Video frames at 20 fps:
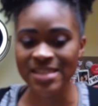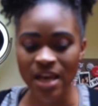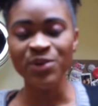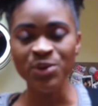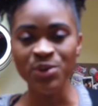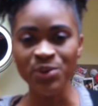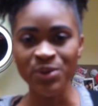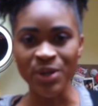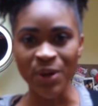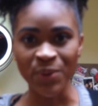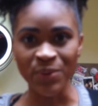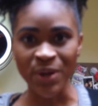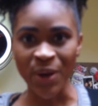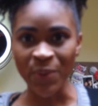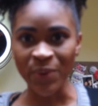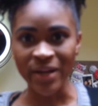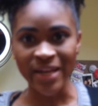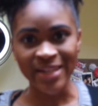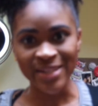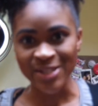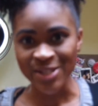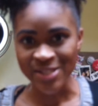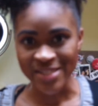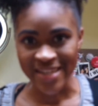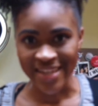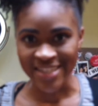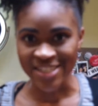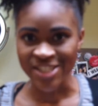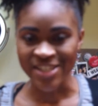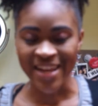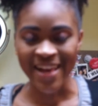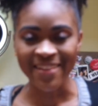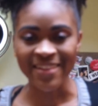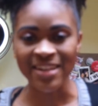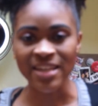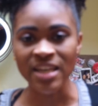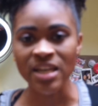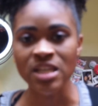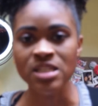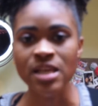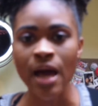If you who don't know what intersectionality is,